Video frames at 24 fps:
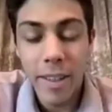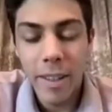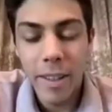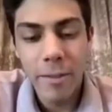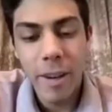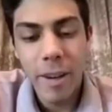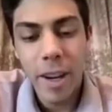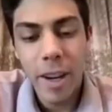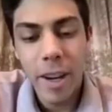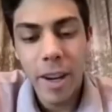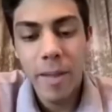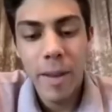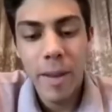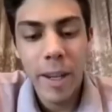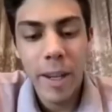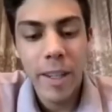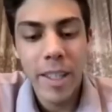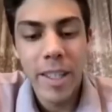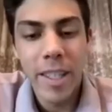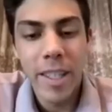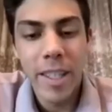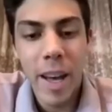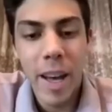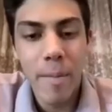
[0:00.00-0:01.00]
about it. It's
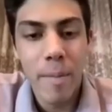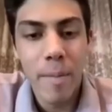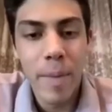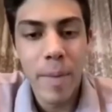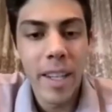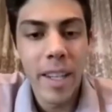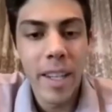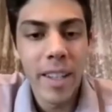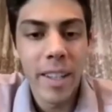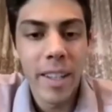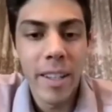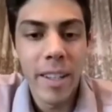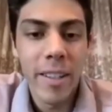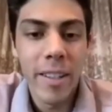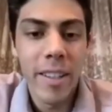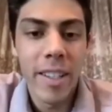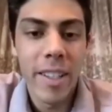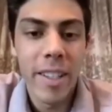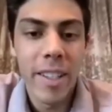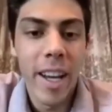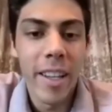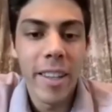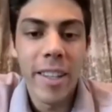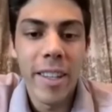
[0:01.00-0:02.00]
not being it's
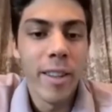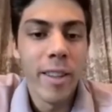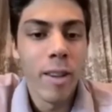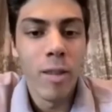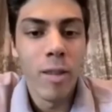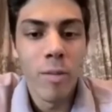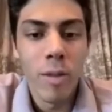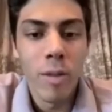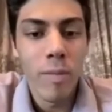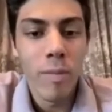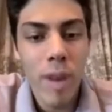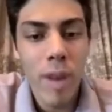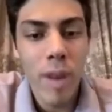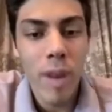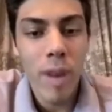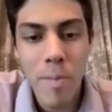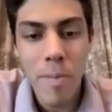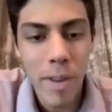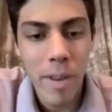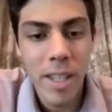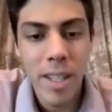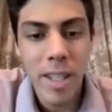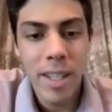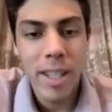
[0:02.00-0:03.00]
not the normal
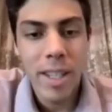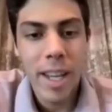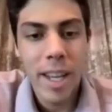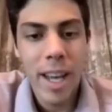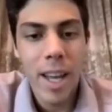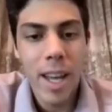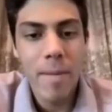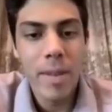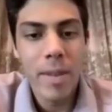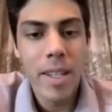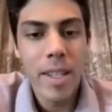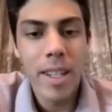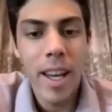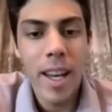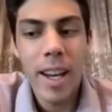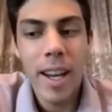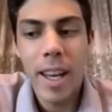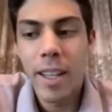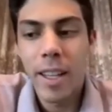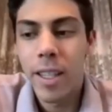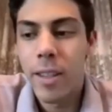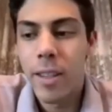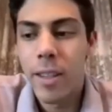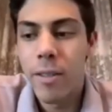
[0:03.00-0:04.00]
preparation time. It's not
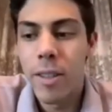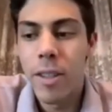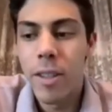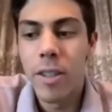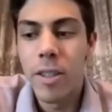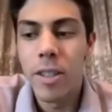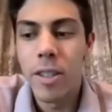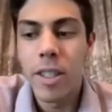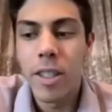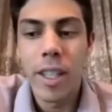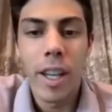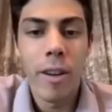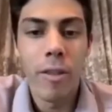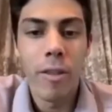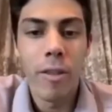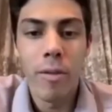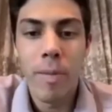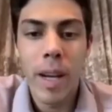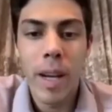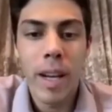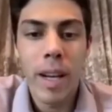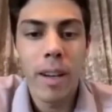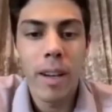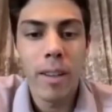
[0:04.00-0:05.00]
how you'd usually go
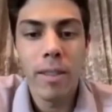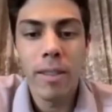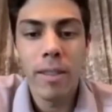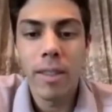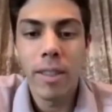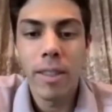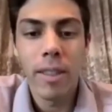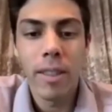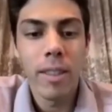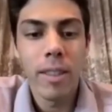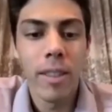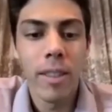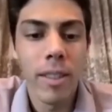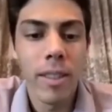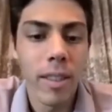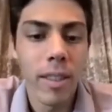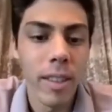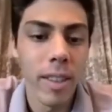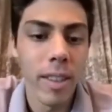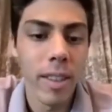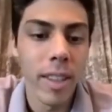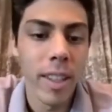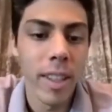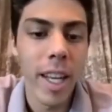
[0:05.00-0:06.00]
about
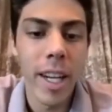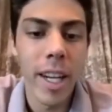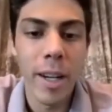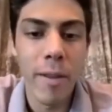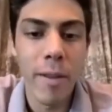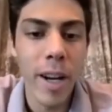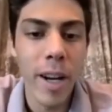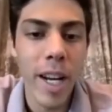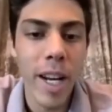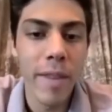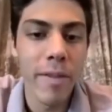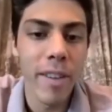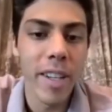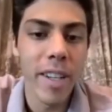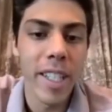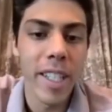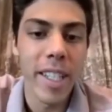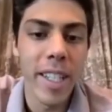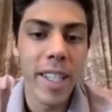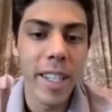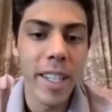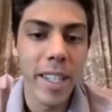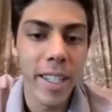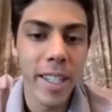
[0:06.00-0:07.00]
getting ready for a
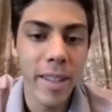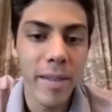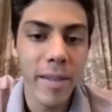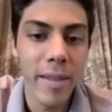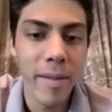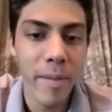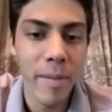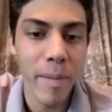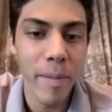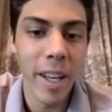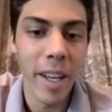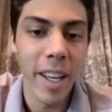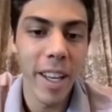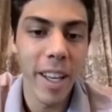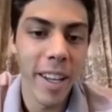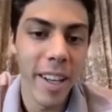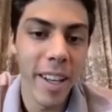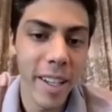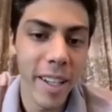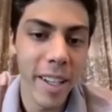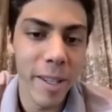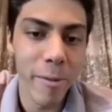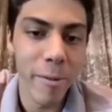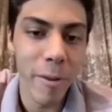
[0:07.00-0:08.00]
season, but
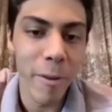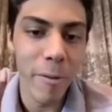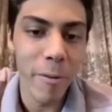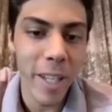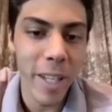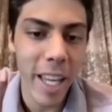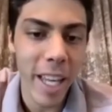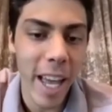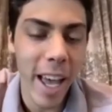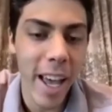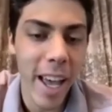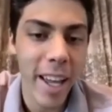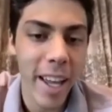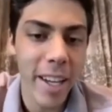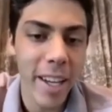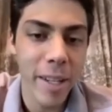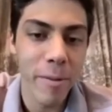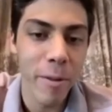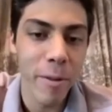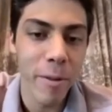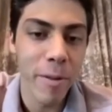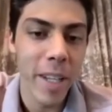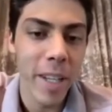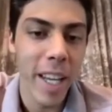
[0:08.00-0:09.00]
it's what we had,
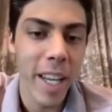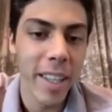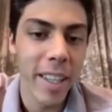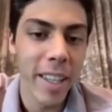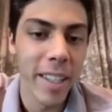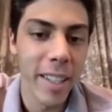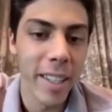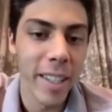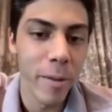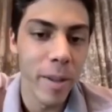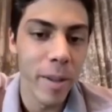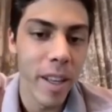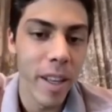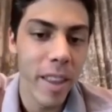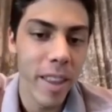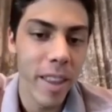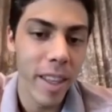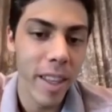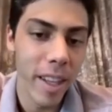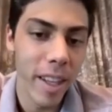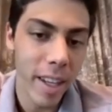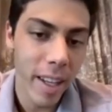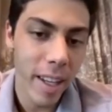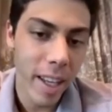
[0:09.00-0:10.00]
it's what we got to deal with.
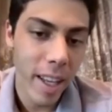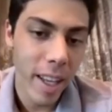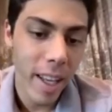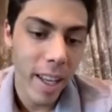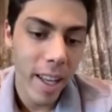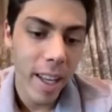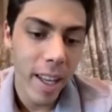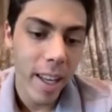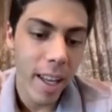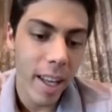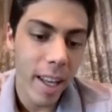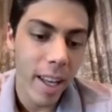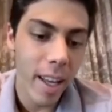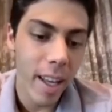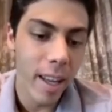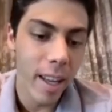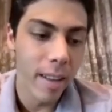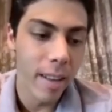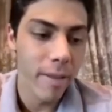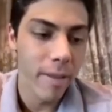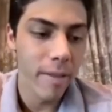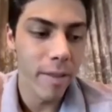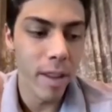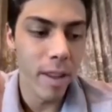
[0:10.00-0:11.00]
And
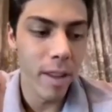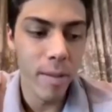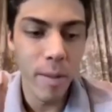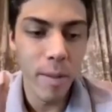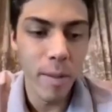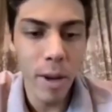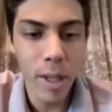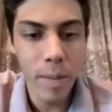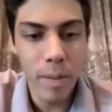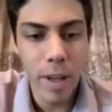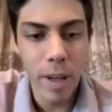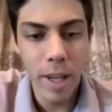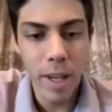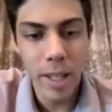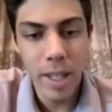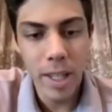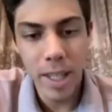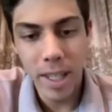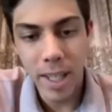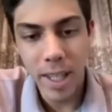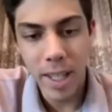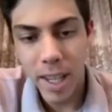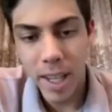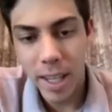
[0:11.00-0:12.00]
uh, for the most part, it's
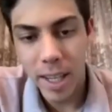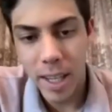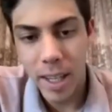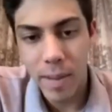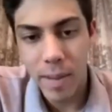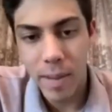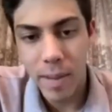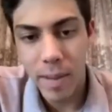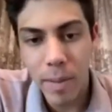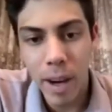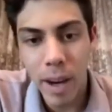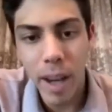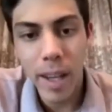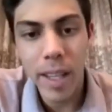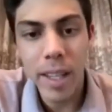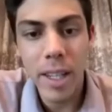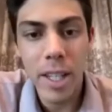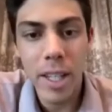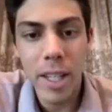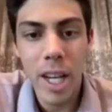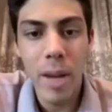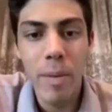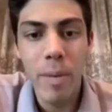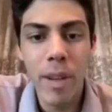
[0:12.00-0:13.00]
just getting your body in
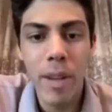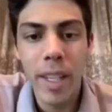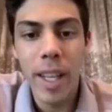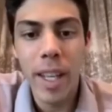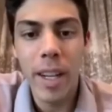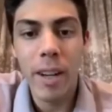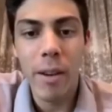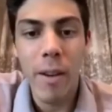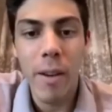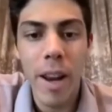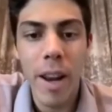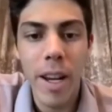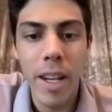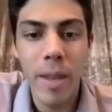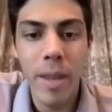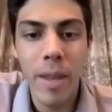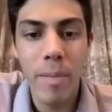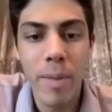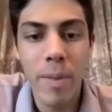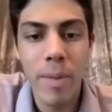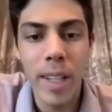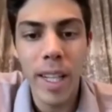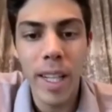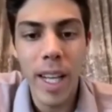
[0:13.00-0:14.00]
shape and getting ready to
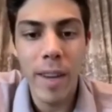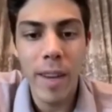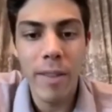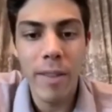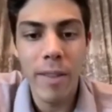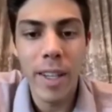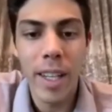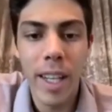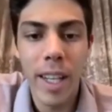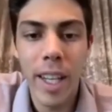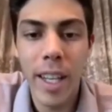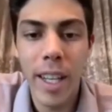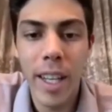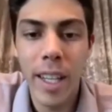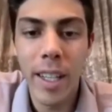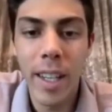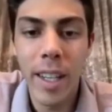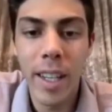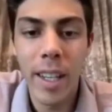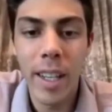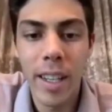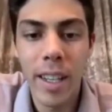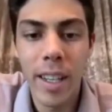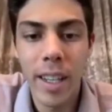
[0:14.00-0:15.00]
play every day and,
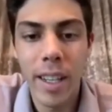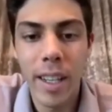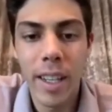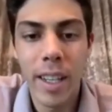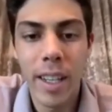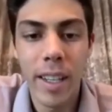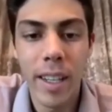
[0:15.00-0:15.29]
and, and,